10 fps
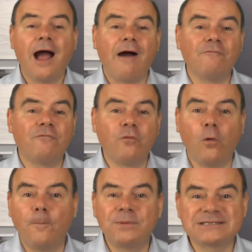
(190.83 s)
and
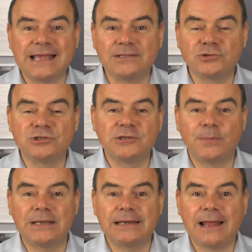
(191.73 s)
4% who
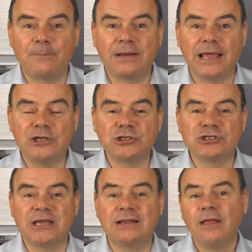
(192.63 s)
submitted an application
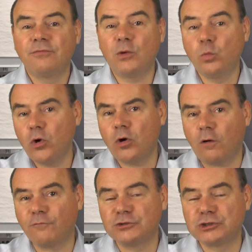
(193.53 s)
said they were
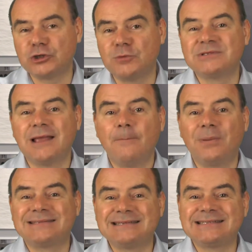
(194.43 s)
offered terms
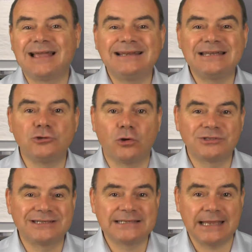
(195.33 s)
but decided
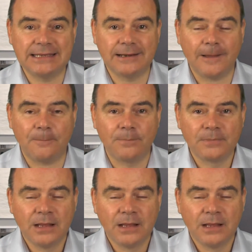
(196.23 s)
not to take it up.